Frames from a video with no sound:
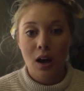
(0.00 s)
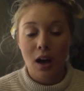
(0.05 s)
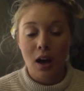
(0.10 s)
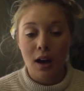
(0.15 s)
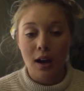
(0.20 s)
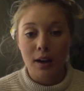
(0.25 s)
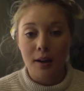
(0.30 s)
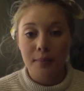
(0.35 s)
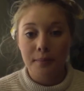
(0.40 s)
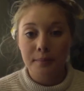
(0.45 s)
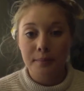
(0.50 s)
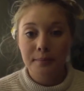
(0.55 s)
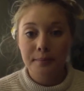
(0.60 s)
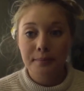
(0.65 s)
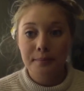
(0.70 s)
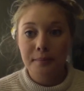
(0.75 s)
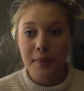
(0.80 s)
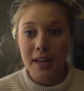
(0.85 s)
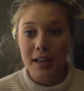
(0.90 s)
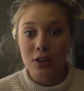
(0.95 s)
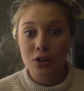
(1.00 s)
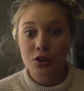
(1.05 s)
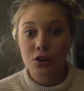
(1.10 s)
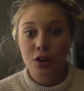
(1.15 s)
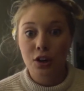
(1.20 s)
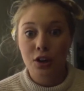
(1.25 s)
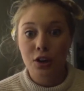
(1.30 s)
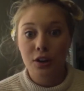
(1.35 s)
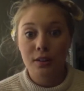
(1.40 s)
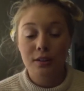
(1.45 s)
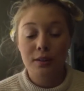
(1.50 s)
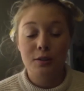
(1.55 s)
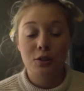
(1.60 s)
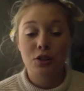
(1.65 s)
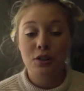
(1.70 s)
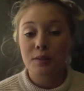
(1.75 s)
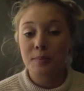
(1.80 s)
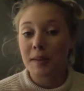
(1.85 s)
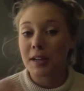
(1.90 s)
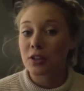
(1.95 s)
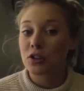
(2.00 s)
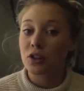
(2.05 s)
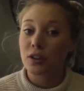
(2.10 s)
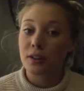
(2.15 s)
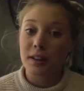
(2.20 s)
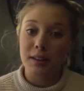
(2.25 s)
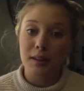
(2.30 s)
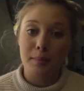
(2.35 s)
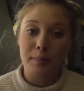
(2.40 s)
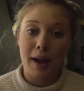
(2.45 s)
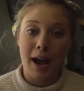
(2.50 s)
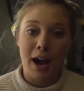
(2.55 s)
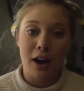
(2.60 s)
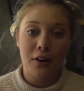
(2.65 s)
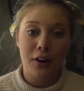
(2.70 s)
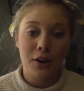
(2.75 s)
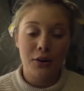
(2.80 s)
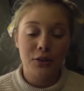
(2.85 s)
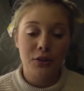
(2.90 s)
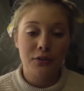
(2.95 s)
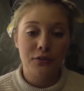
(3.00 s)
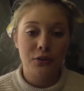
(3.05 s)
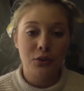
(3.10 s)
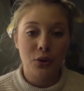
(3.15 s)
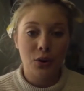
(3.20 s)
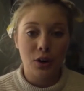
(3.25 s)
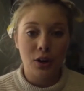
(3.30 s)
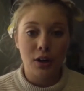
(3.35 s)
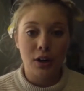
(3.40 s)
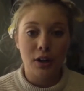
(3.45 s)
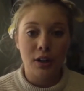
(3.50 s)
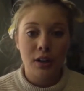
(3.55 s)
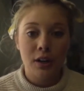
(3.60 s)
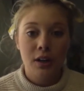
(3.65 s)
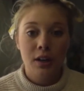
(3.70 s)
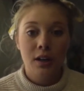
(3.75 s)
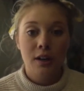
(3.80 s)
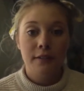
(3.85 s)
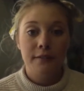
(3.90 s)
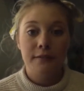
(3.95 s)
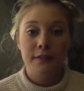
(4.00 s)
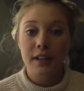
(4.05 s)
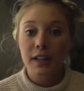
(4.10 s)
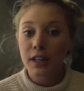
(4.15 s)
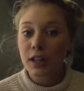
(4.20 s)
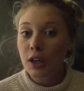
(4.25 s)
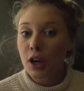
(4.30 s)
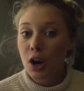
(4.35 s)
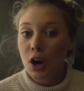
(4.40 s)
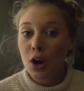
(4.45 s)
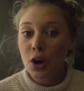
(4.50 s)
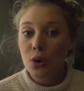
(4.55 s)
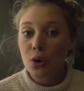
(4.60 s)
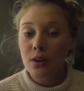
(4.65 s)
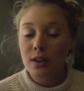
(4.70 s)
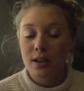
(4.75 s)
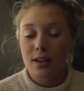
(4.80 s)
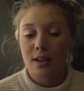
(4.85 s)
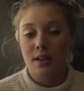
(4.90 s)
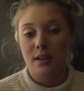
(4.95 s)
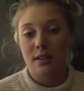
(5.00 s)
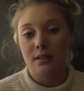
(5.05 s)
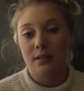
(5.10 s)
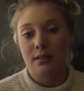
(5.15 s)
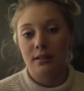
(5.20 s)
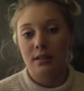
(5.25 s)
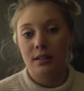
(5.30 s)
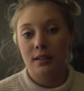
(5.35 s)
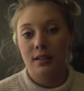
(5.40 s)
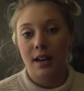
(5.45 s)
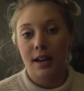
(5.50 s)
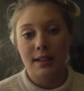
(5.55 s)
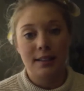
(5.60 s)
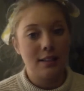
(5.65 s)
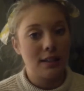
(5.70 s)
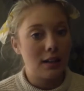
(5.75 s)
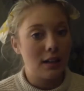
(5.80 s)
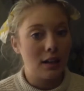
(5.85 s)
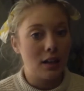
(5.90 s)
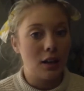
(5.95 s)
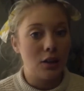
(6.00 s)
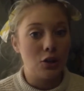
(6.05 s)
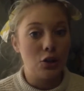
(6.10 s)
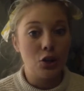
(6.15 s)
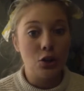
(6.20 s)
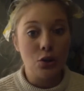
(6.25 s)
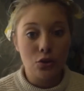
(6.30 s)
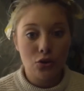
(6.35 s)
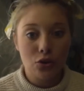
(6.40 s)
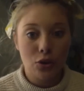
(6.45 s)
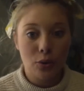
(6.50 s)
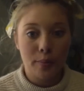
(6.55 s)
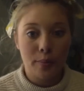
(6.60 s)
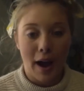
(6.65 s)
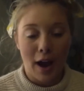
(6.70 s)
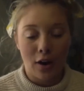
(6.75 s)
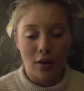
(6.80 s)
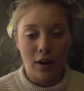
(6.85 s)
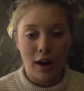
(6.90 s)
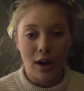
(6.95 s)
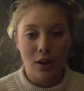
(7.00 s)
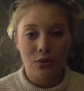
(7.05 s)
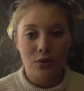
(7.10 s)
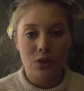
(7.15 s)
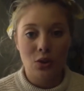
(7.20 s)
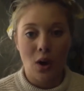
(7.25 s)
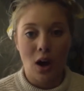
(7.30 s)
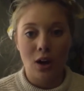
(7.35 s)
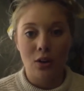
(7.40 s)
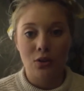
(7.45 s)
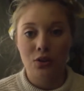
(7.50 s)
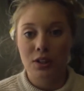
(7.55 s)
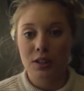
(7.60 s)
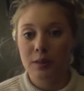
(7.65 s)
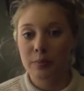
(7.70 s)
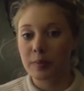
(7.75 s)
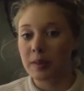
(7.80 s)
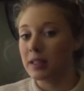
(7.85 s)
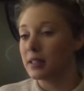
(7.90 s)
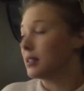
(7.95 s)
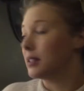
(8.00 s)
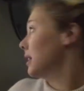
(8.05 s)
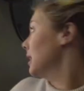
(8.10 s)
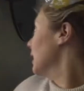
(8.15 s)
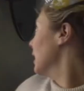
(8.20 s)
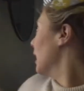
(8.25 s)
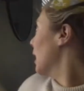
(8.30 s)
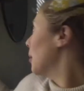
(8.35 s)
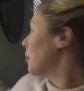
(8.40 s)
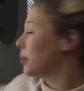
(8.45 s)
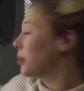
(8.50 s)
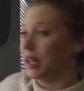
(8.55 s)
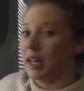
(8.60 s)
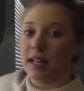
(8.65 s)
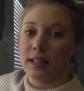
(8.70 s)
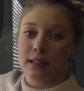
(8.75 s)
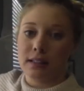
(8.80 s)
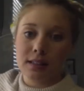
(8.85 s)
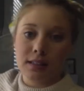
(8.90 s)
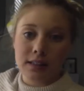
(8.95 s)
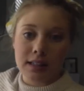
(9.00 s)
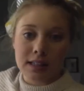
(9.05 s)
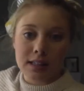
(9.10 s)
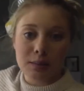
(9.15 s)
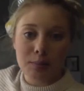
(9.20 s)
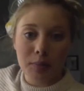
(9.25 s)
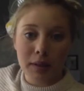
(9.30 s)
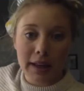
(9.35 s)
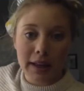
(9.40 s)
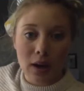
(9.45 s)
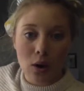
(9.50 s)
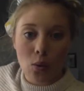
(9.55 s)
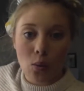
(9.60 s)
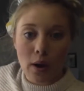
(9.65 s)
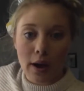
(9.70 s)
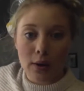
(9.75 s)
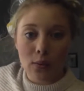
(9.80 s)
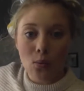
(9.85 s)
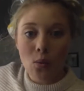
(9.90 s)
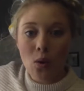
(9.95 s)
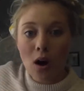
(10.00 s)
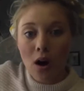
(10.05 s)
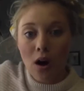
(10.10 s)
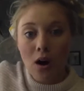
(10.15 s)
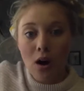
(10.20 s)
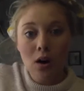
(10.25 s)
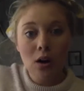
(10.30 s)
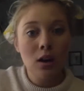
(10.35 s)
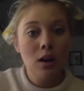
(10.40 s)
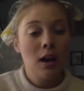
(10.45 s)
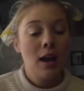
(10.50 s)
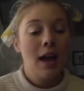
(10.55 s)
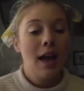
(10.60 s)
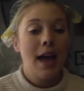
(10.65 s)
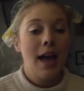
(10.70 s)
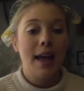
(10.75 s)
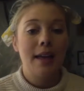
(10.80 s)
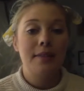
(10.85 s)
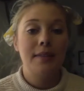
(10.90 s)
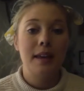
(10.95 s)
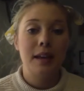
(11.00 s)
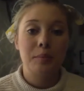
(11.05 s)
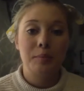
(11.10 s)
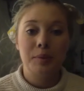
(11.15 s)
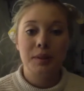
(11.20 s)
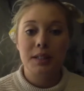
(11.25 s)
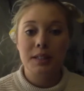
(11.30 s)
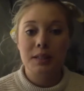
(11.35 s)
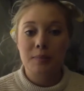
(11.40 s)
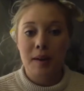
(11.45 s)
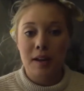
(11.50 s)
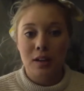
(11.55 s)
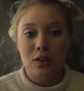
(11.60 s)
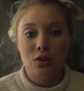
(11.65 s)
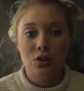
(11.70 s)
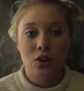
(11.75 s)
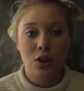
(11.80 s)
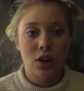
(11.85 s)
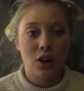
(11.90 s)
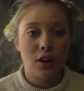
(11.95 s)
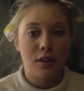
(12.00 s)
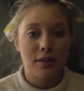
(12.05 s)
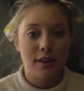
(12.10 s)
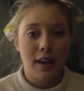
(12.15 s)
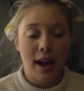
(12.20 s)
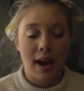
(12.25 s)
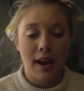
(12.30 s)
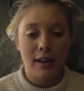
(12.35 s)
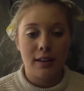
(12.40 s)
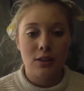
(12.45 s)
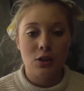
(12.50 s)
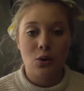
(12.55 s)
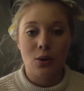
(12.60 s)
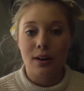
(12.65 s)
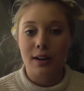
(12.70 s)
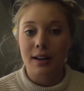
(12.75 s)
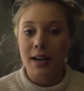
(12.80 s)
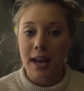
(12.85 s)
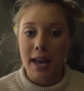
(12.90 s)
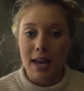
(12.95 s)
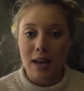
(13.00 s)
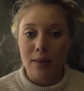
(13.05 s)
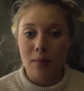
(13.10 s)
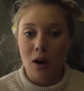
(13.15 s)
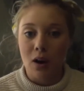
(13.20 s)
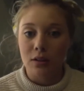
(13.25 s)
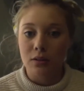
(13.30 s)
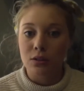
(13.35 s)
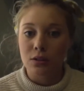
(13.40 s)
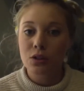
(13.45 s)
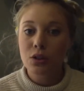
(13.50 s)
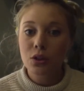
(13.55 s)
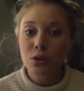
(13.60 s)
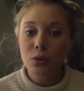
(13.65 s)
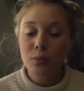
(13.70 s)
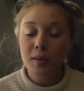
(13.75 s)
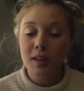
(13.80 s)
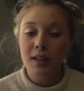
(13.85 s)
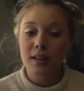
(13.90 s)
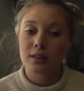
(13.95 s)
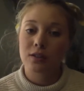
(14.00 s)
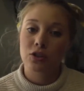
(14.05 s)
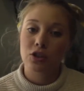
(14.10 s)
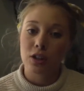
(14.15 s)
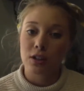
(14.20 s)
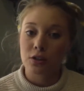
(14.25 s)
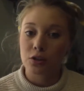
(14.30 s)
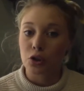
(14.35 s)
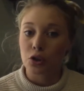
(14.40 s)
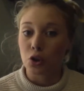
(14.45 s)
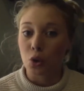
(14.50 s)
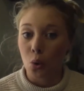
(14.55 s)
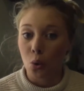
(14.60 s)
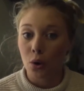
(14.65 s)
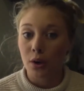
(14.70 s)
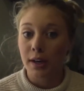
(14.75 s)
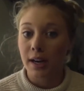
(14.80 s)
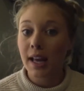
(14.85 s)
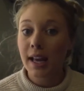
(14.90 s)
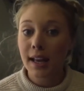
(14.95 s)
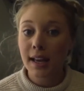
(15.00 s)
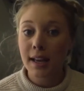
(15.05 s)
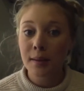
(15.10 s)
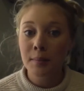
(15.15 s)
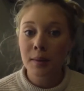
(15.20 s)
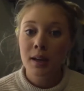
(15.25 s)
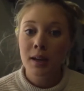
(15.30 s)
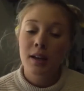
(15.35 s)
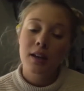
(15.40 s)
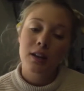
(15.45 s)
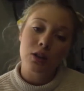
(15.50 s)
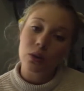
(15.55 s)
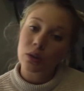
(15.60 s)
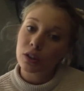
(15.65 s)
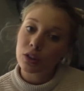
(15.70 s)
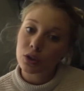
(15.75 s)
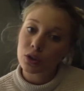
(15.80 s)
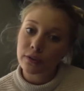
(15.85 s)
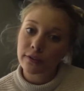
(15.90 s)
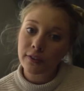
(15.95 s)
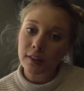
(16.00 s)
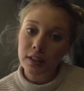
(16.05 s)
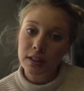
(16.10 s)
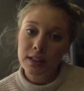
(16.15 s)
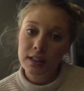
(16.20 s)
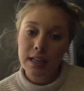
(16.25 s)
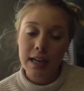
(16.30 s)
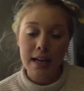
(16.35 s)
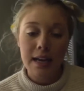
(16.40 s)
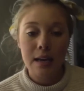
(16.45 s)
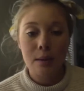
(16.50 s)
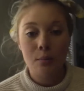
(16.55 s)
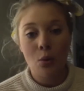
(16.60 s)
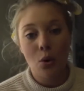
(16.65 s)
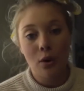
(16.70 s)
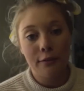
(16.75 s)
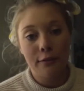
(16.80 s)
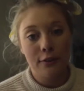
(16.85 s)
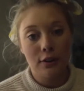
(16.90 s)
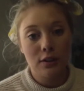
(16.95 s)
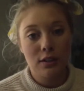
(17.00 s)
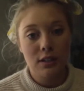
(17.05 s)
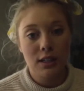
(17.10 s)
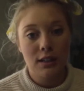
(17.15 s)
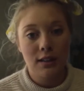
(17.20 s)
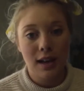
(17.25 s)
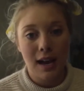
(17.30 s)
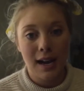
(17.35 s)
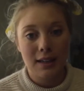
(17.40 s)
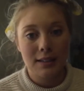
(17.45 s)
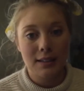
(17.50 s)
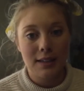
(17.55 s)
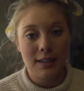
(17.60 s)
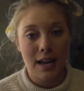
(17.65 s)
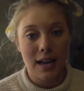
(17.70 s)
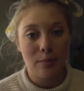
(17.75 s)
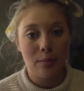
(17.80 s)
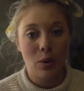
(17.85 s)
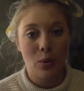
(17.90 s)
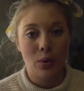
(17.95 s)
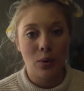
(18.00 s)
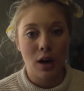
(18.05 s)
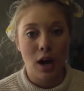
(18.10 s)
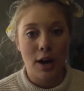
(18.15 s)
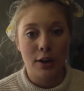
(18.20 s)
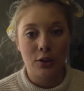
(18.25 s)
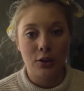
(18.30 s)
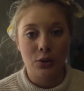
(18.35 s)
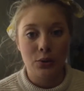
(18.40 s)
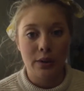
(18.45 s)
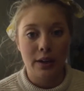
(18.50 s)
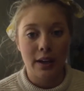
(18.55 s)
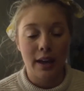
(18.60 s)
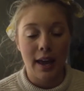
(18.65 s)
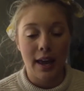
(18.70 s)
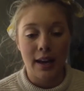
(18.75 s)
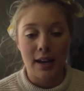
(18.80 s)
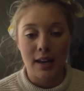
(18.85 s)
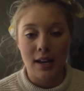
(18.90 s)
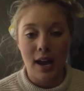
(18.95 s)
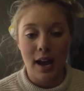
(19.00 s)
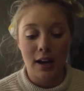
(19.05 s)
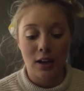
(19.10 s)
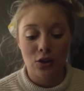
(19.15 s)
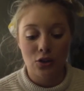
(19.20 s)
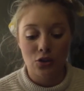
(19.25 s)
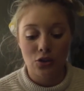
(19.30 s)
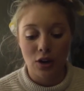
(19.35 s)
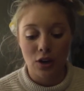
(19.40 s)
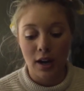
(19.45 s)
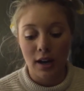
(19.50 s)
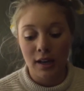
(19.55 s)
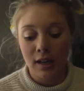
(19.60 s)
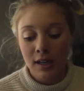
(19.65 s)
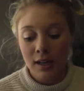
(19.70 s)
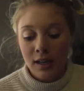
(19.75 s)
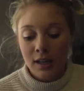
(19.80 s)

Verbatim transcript: um, make sure just make sure that the background of your video is nice and a neutral background so I'll just be sitting up against this blank white wall and then please make sure that your name on Zoom is just your name you can do first name or first and last name, but we're not doing any extra